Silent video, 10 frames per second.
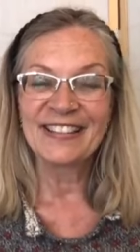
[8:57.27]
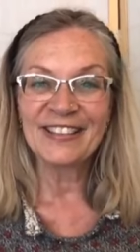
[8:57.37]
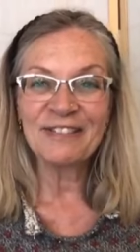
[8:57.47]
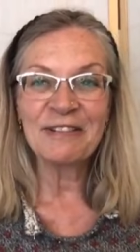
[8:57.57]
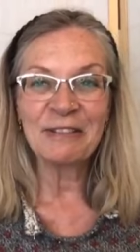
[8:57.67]

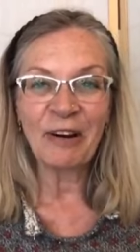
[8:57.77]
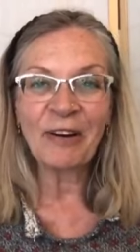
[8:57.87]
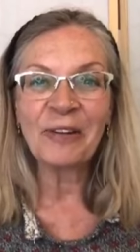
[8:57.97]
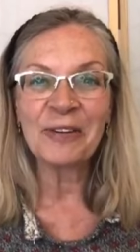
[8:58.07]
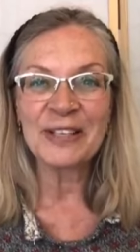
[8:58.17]
Don't we
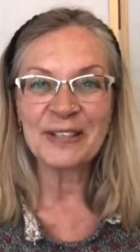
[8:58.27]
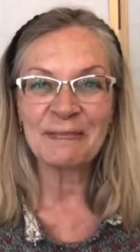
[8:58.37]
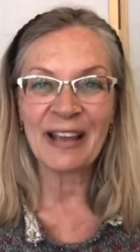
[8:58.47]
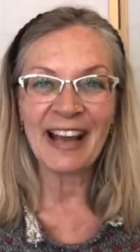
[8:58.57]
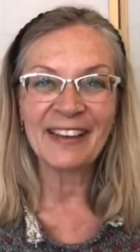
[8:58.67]
all want to
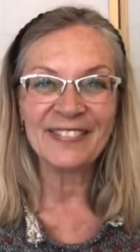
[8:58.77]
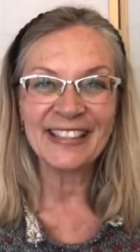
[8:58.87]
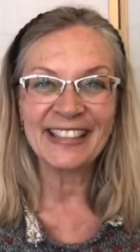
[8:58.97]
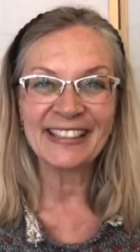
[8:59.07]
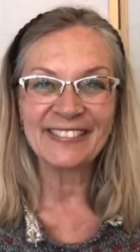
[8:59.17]
be happy,